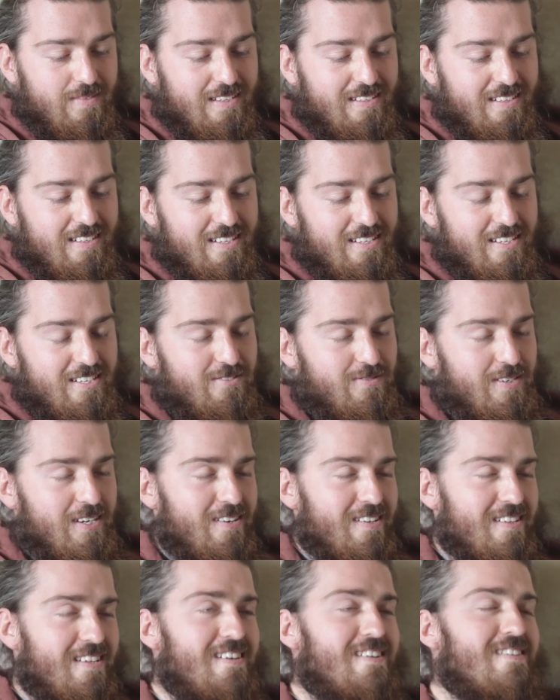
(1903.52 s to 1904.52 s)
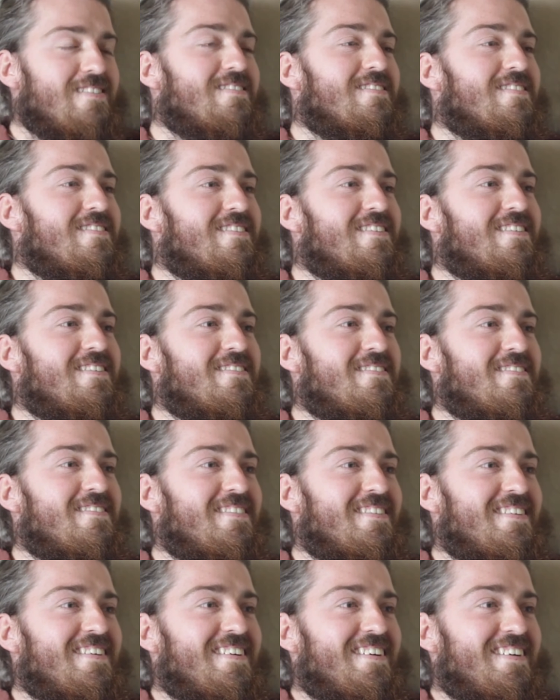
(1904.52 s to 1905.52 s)
at least we got that. So
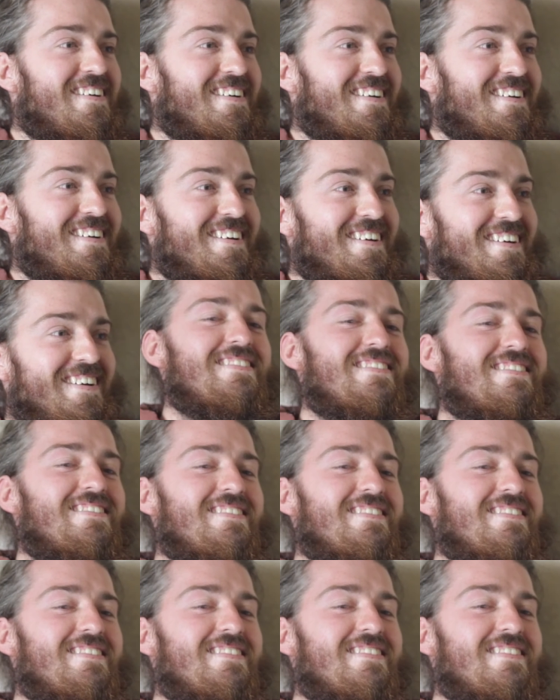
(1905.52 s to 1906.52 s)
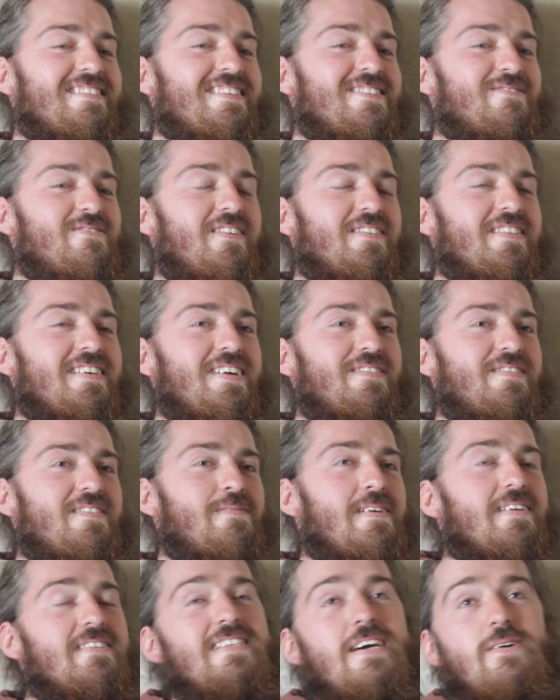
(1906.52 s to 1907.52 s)
yeah, we got the gift of
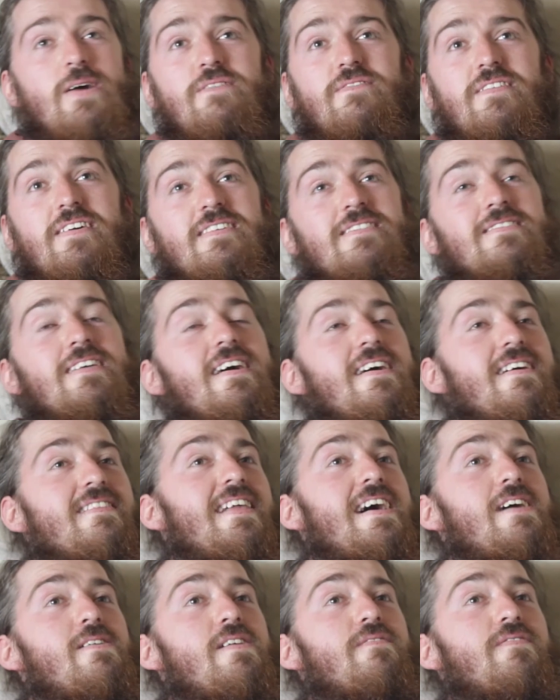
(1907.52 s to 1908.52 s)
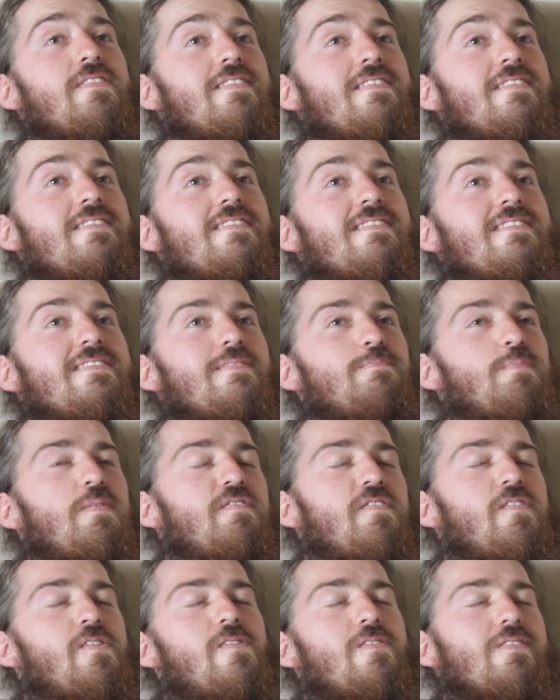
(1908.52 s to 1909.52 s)
Max. Because now everything that
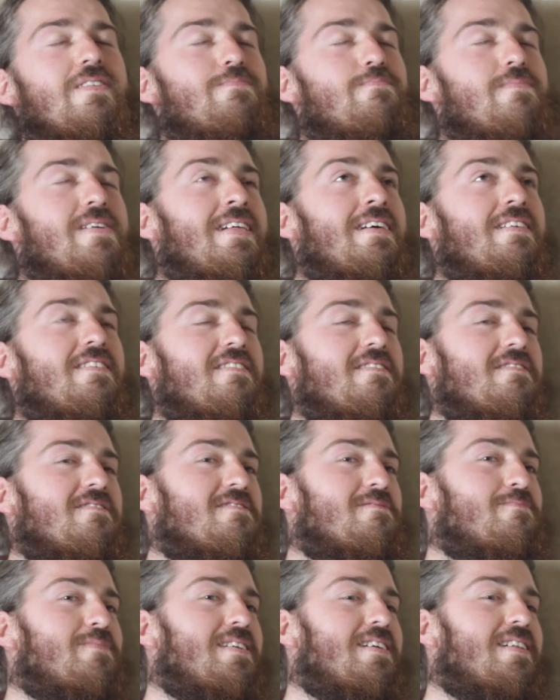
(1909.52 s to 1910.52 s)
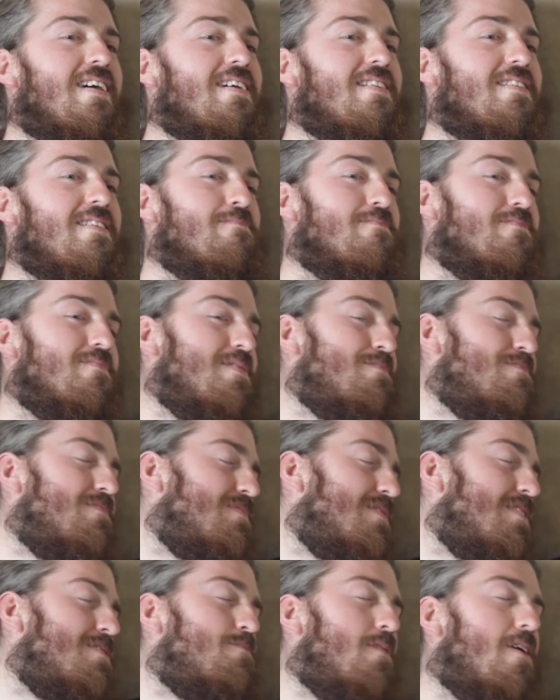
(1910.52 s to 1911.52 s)
before didn't mean anything to me. Like them
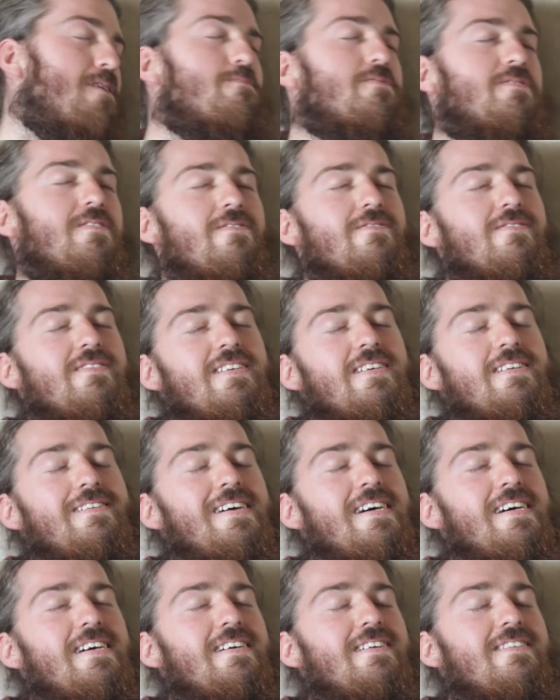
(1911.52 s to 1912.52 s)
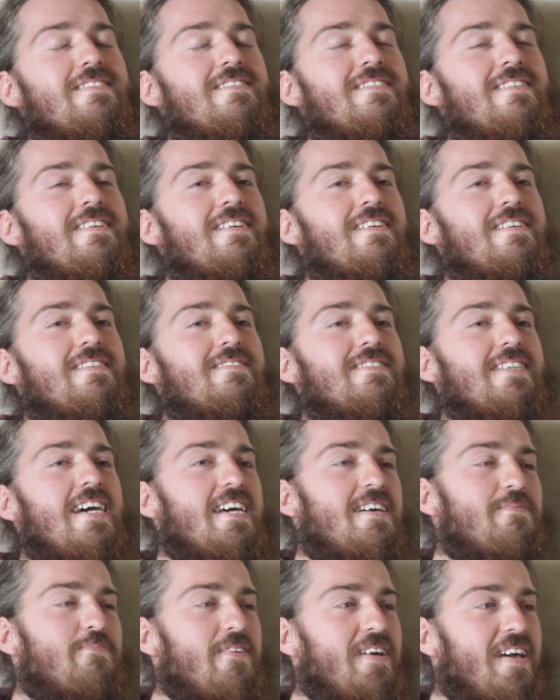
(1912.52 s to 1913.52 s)
bloody pop songs that you liked,
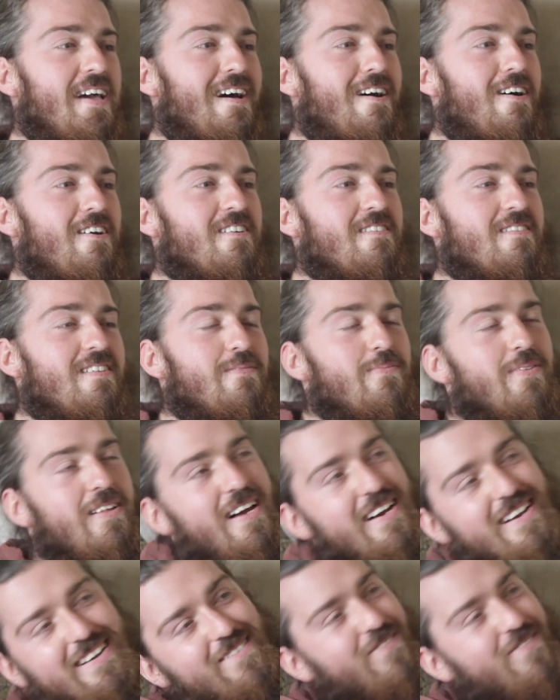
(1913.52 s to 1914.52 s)
Achy Breaky Heart will come on, I'll be like,